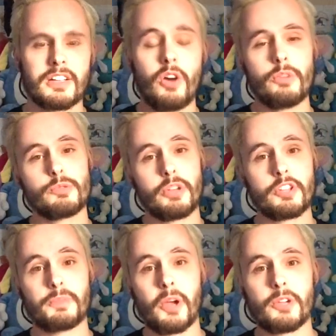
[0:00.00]
Golem's one of
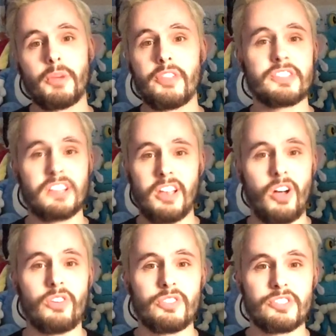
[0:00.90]
those Pokemon that's
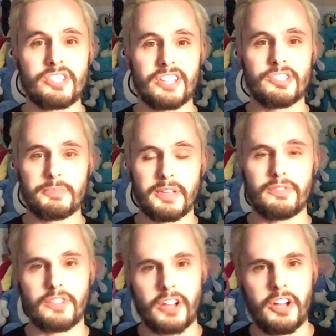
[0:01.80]
long since been
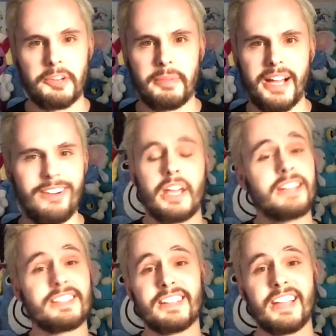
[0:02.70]
forgotten about.
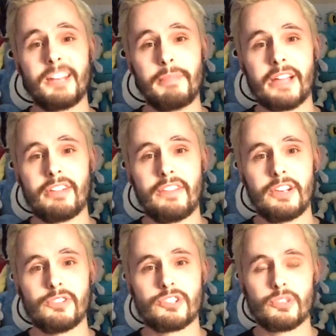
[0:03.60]
It didn't get a Mega
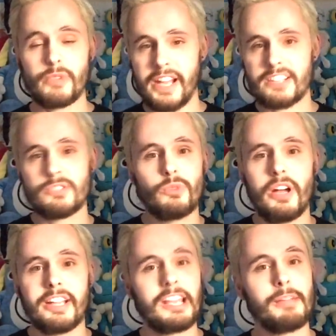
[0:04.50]
Evolution when X and
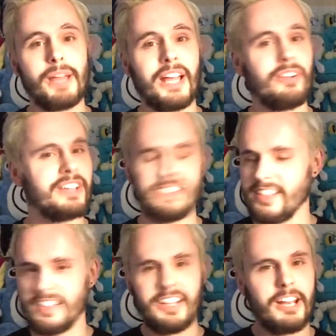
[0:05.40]
Y came out, it
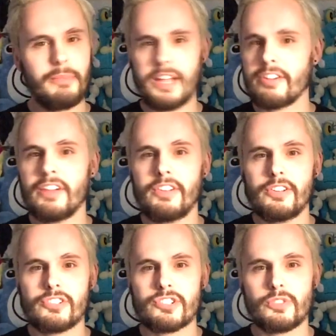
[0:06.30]
didn't get a Mega
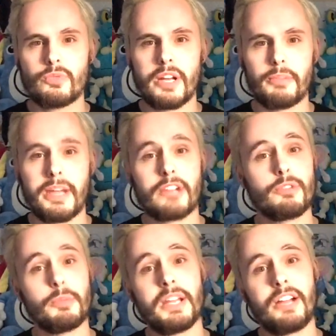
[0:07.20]
Evolution when Omega
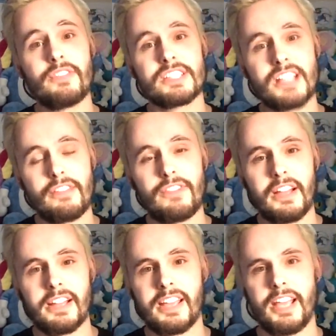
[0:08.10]
Ruby and Alpha
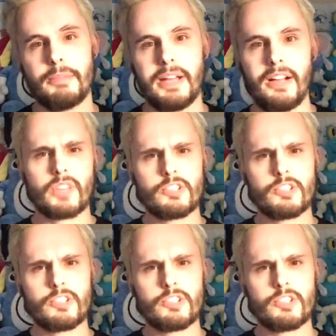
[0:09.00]
Sapphire came out.